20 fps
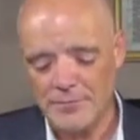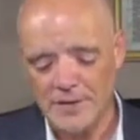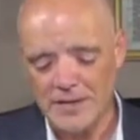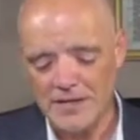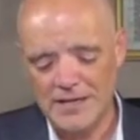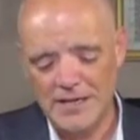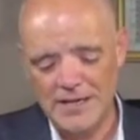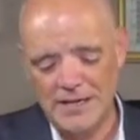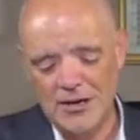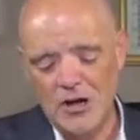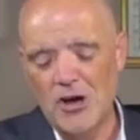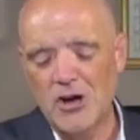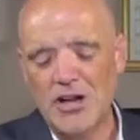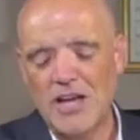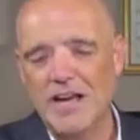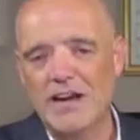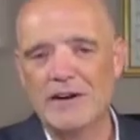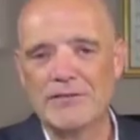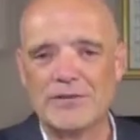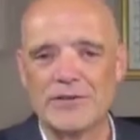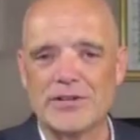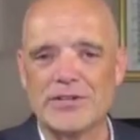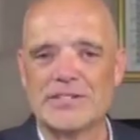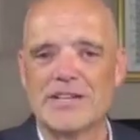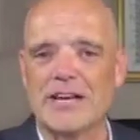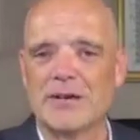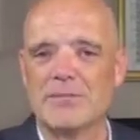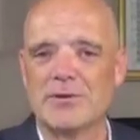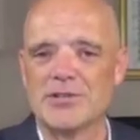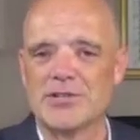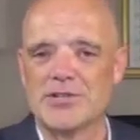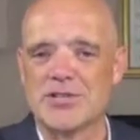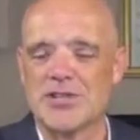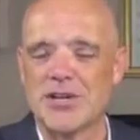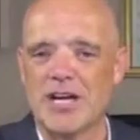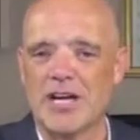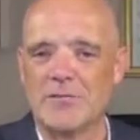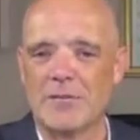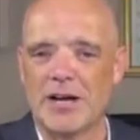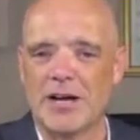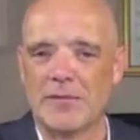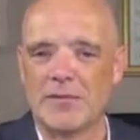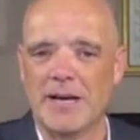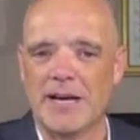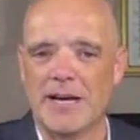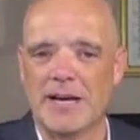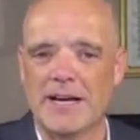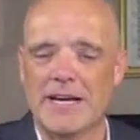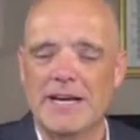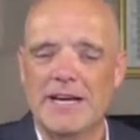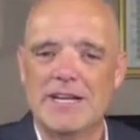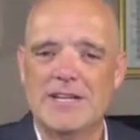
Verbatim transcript: uh, long hair, for example, is a shame on a man.